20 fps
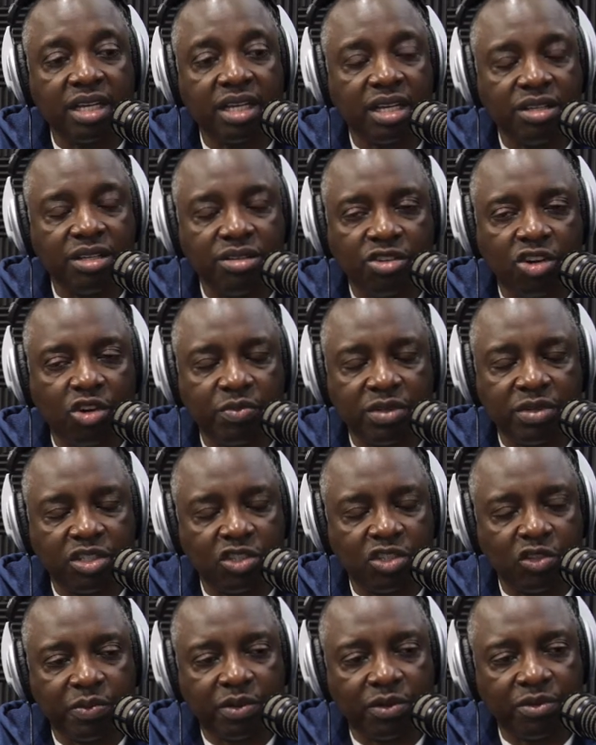and you're going to be
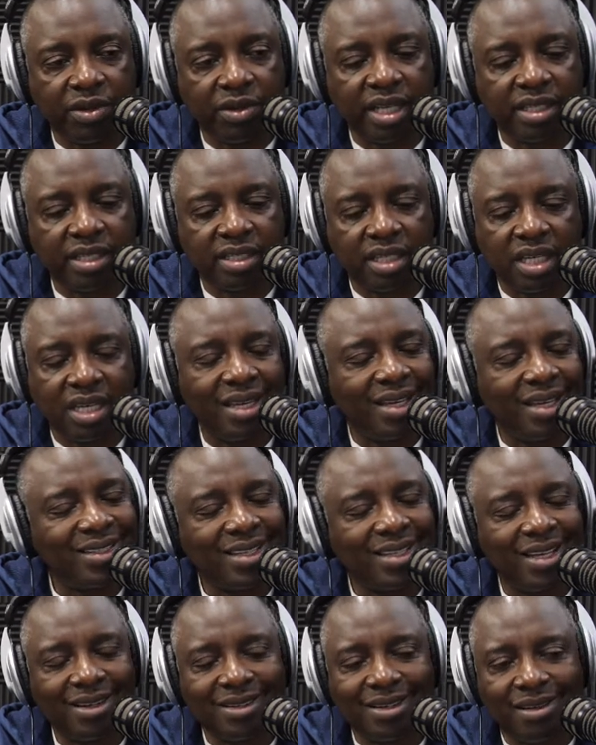super rich.
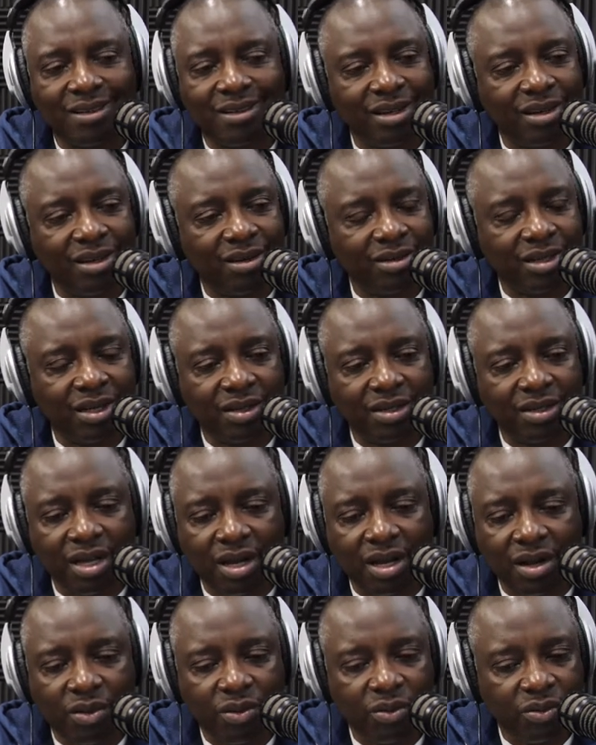
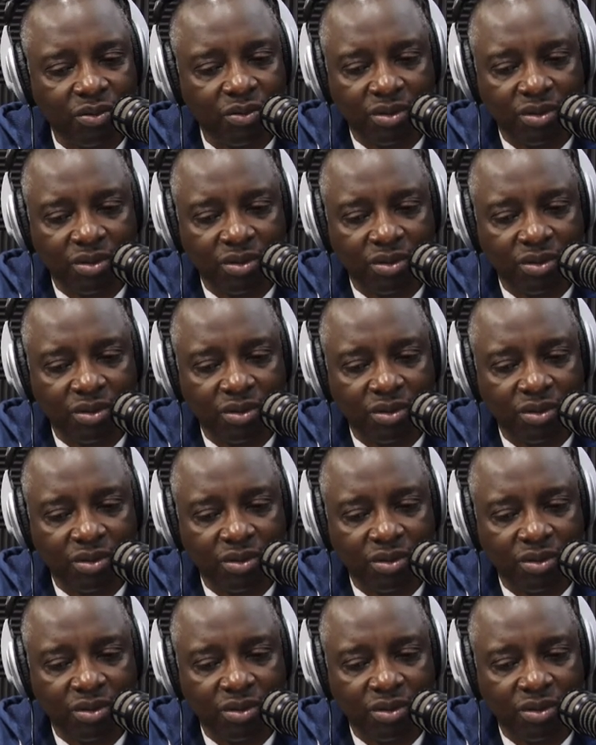No.